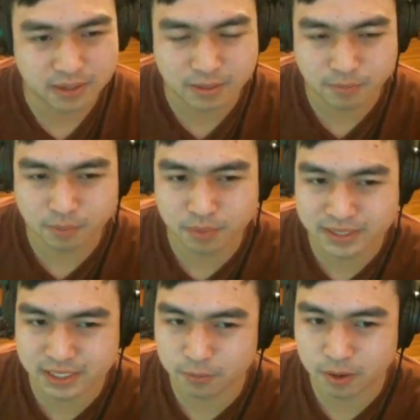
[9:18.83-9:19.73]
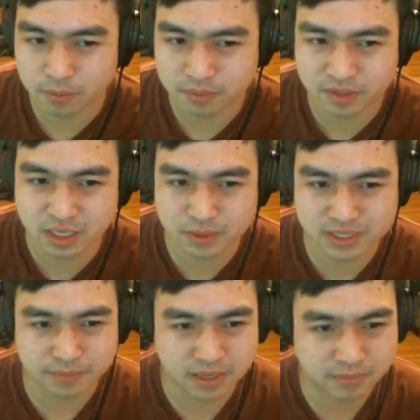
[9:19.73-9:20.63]
it plays out well. But if you double
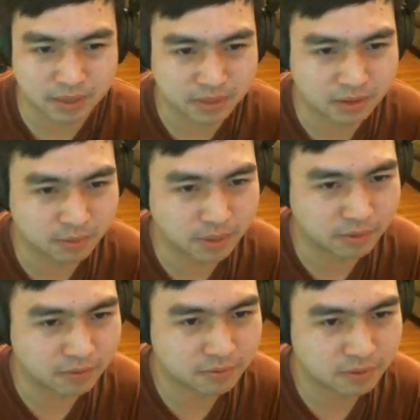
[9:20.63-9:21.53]
tap it, it might be a little bit rough.